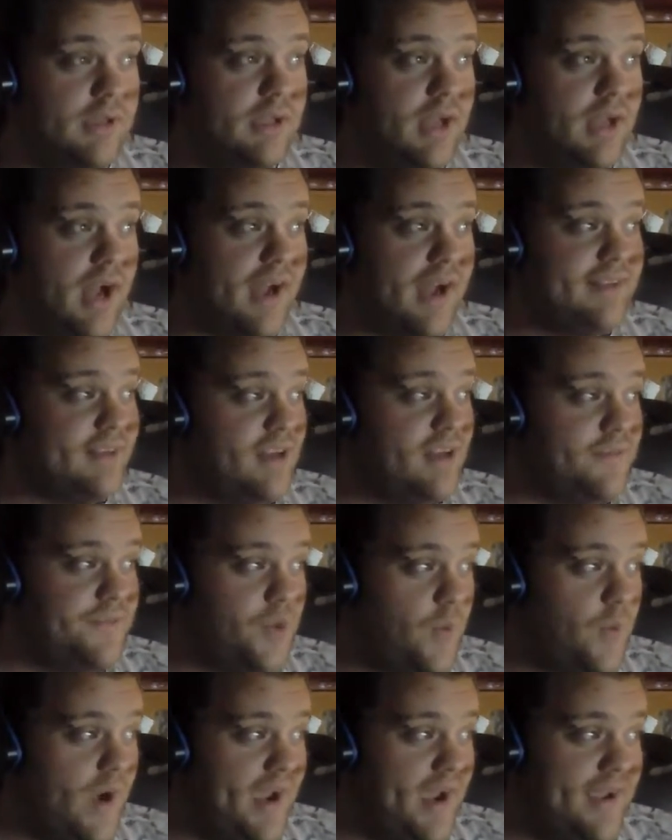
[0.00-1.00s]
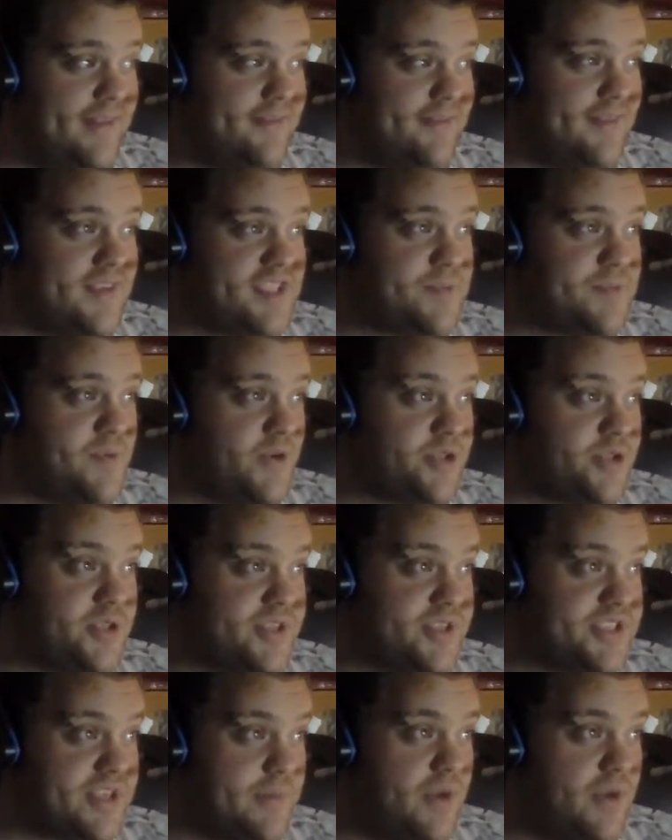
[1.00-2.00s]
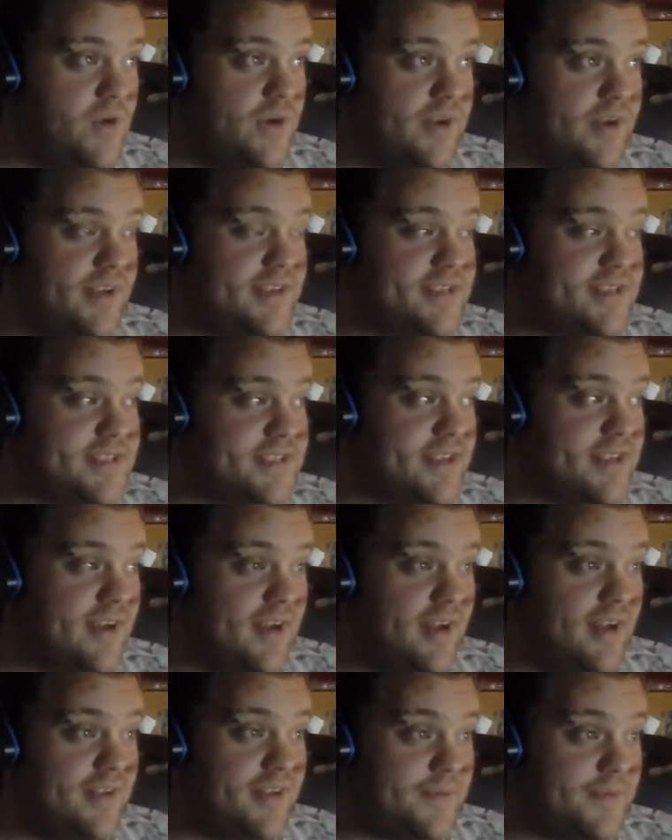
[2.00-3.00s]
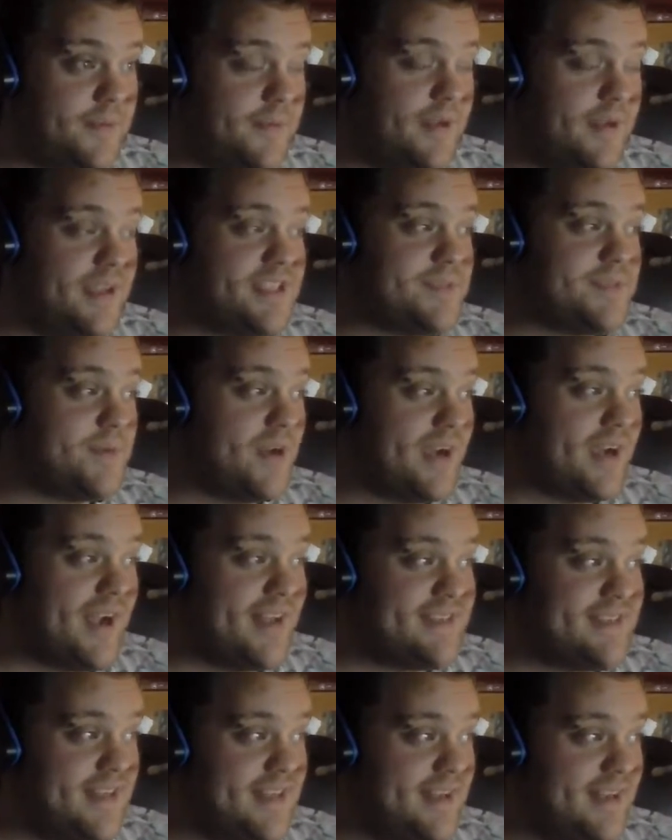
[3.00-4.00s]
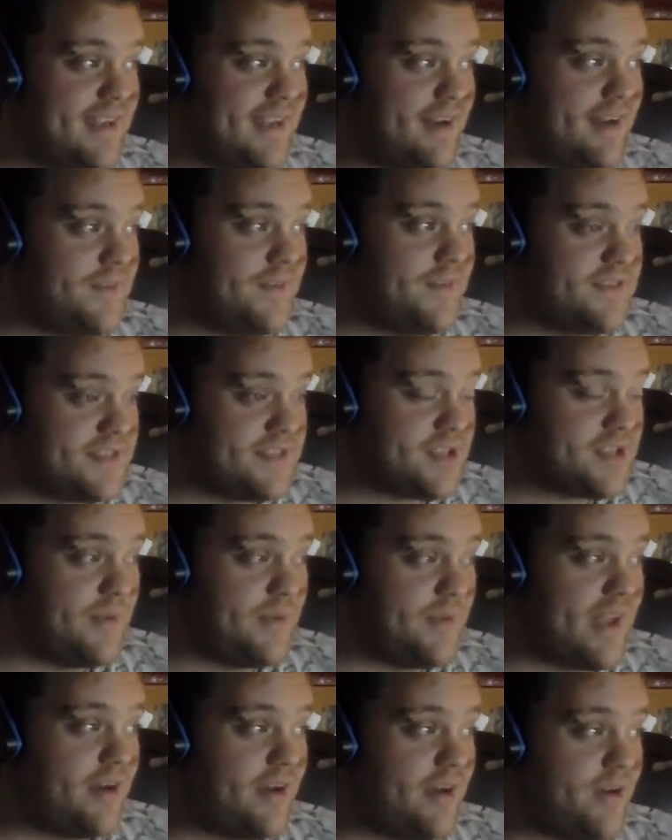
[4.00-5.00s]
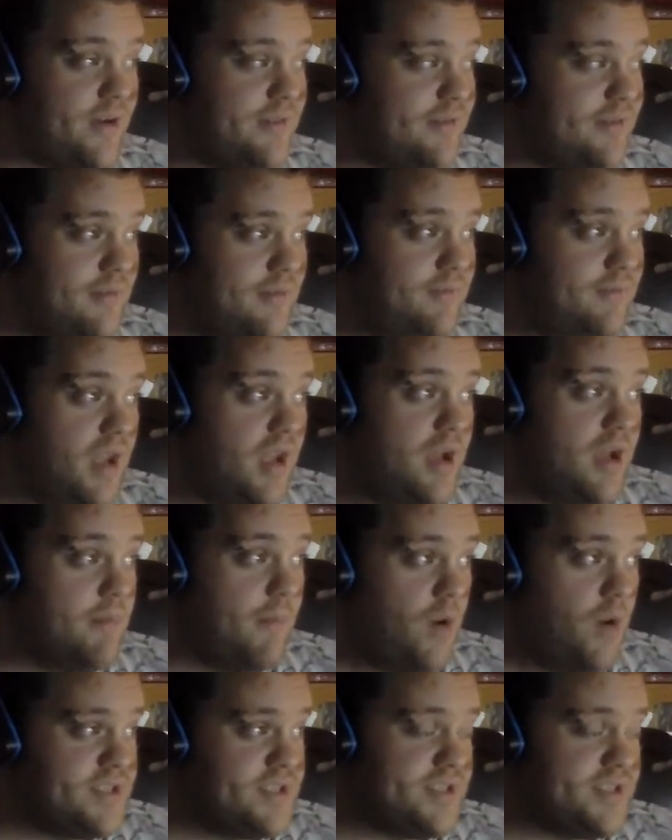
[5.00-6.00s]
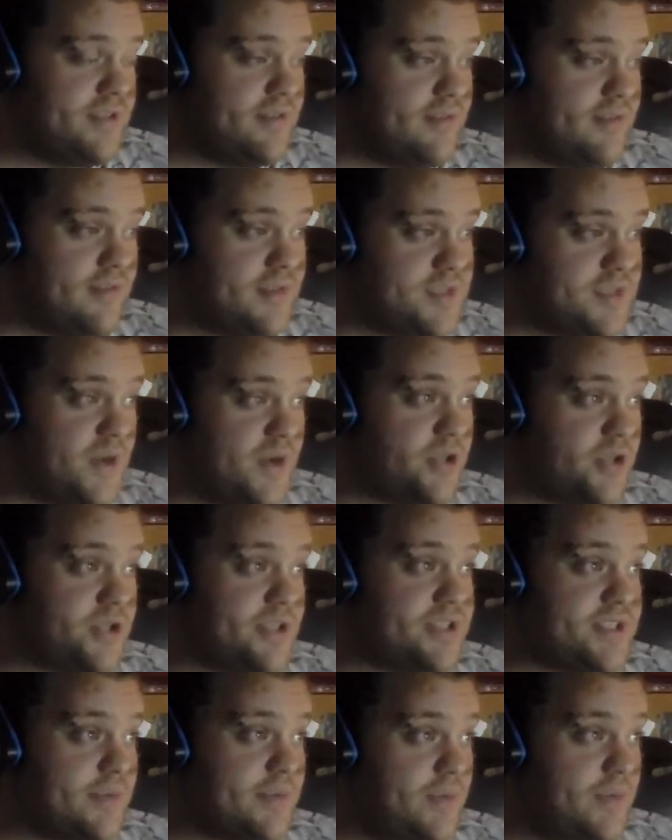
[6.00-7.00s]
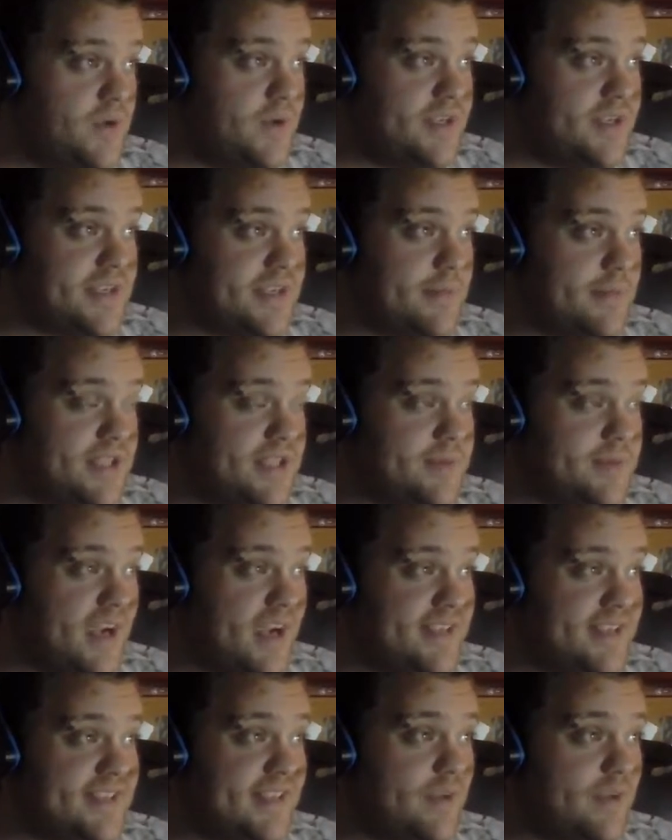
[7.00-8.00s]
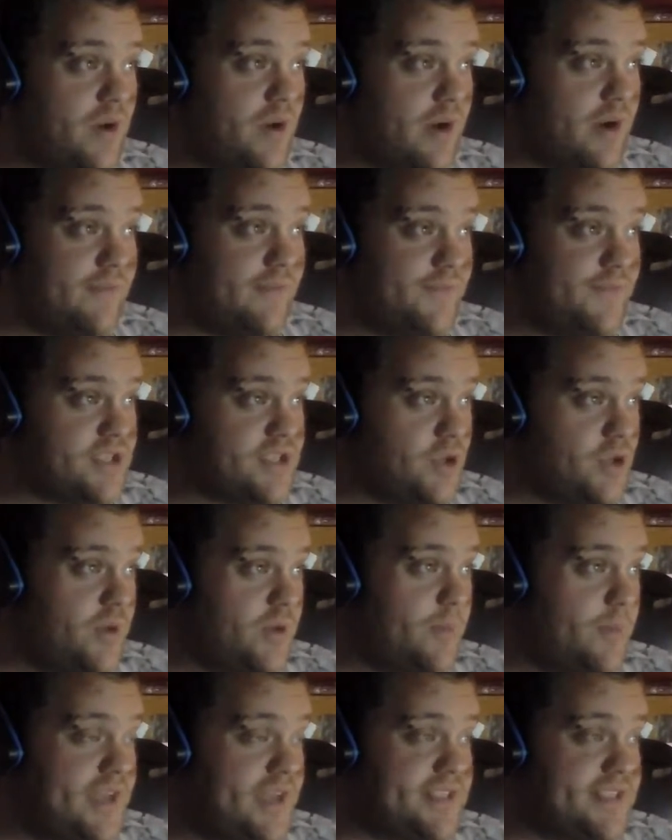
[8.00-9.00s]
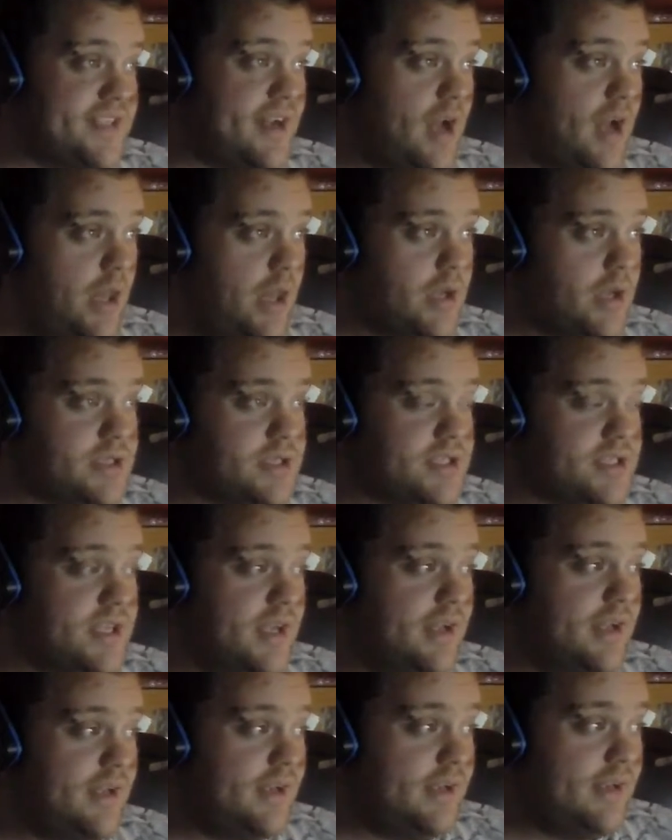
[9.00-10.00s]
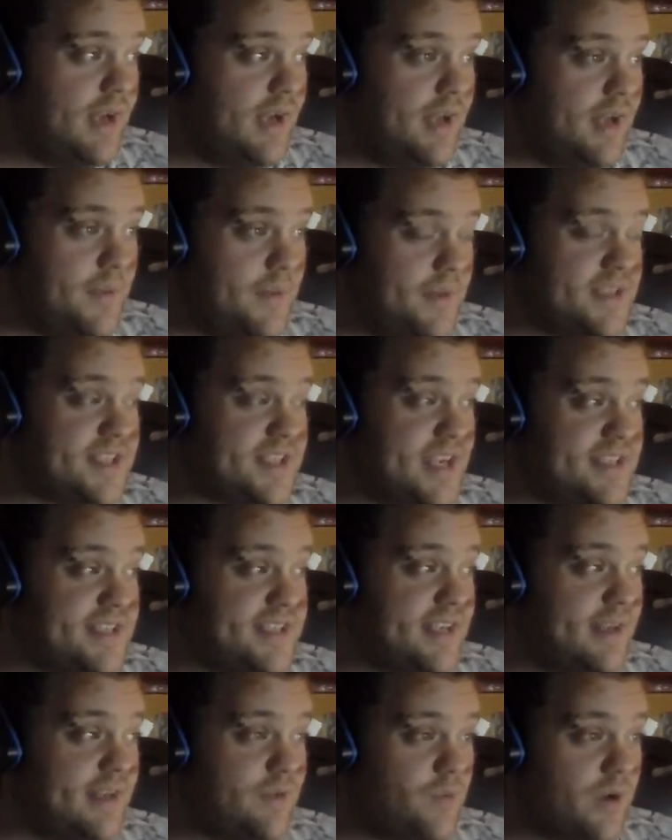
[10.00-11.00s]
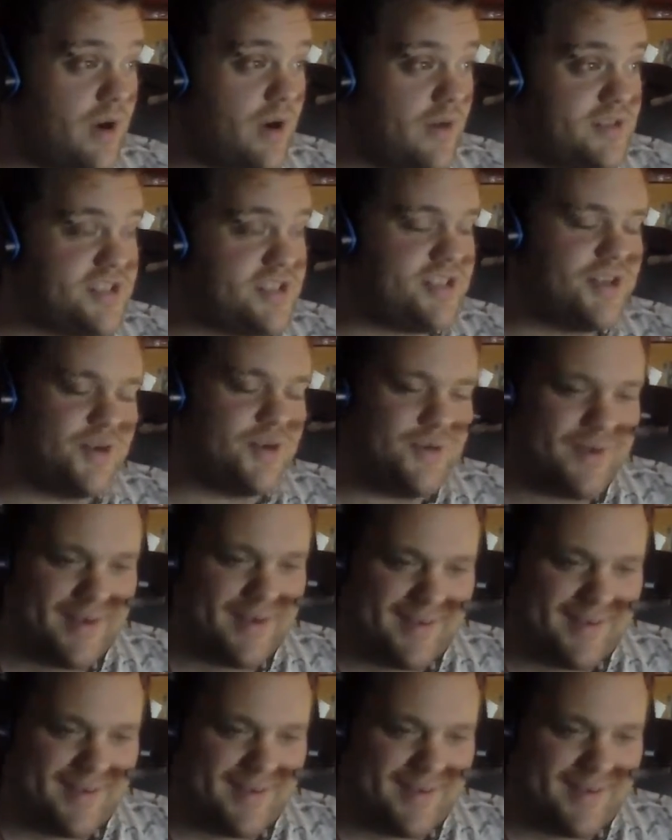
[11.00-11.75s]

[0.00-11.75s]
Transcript: I love the way the spiritualist communities that main spirit guides indicate on this physical planet Earth. Most of the spiritualist communities that main spirit guides indicate regarding physical Earth-based and others that main spirit guides indicate in regards to